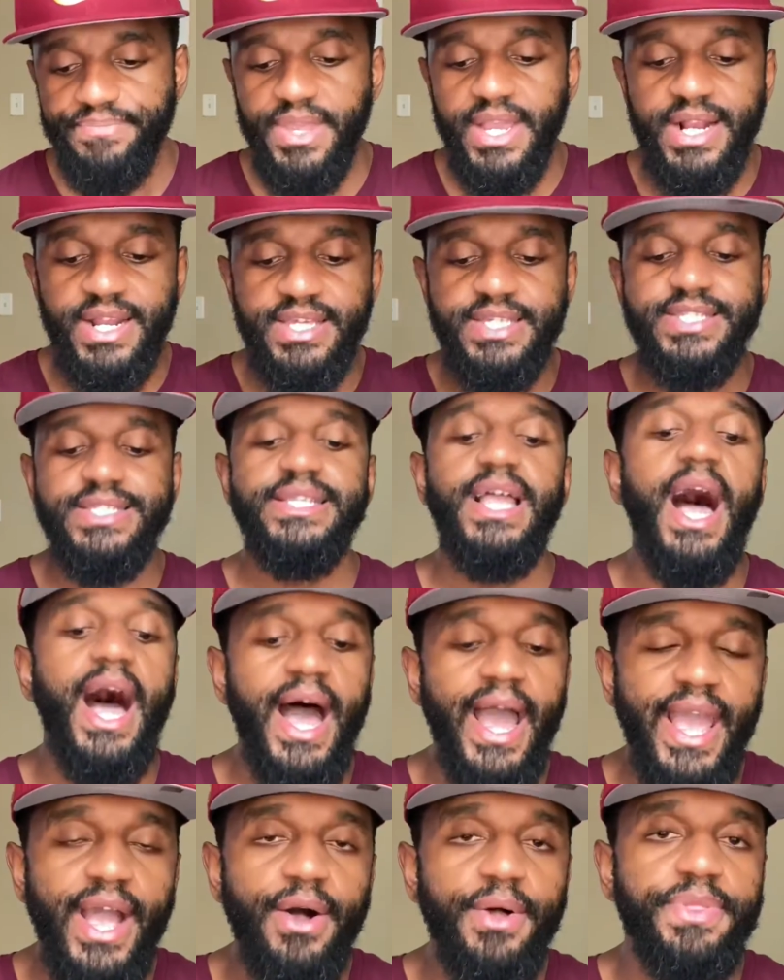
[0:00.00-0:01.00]
it is
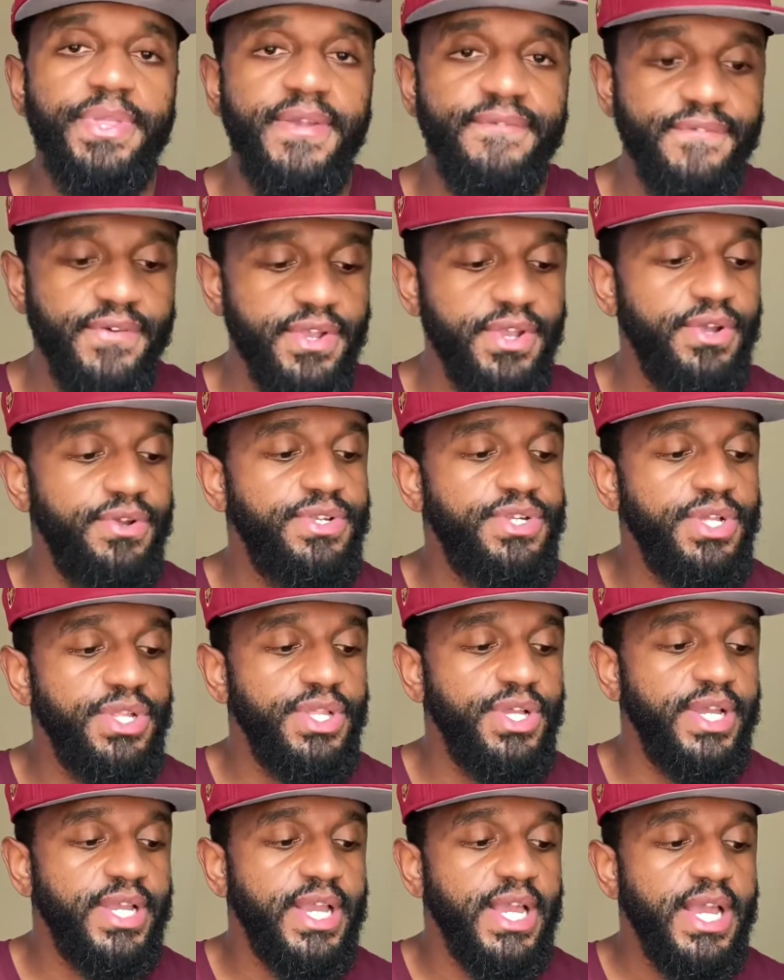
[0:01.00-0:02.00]
not healthy for you to
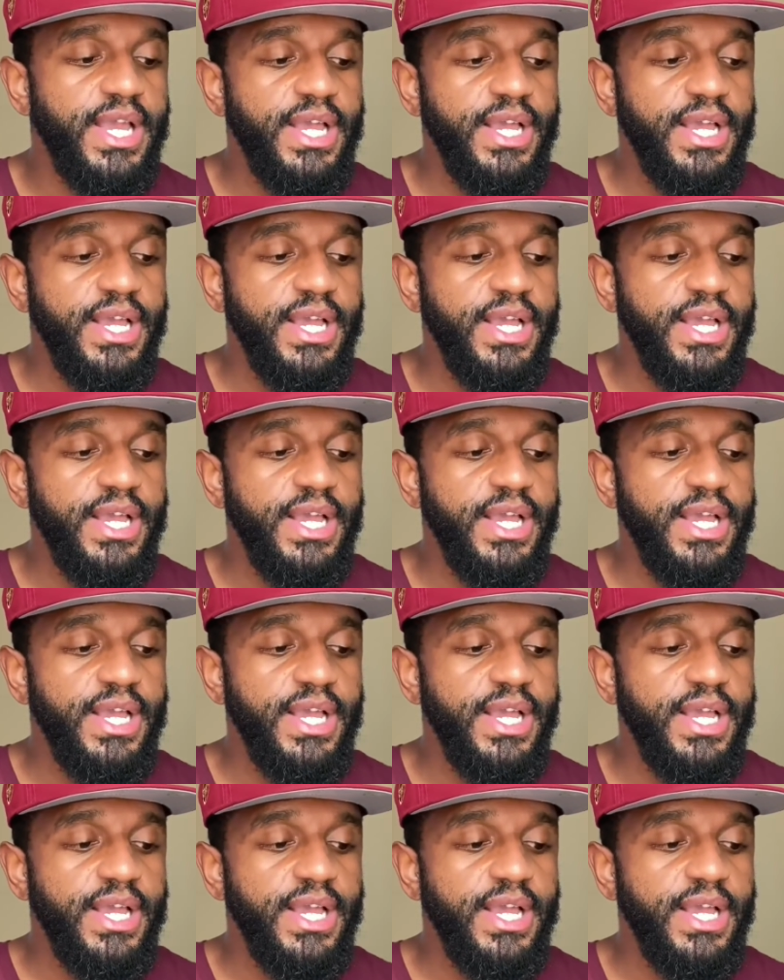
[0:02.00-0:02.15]
look